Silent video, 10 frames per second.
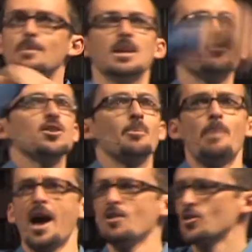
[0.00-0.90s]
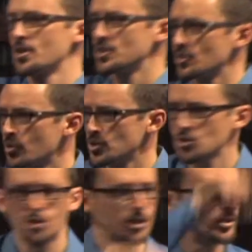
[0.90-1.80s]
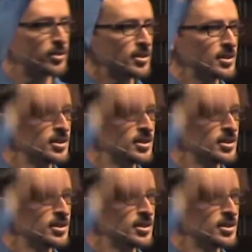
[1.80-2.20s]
Let me give you the boundaries of what's true.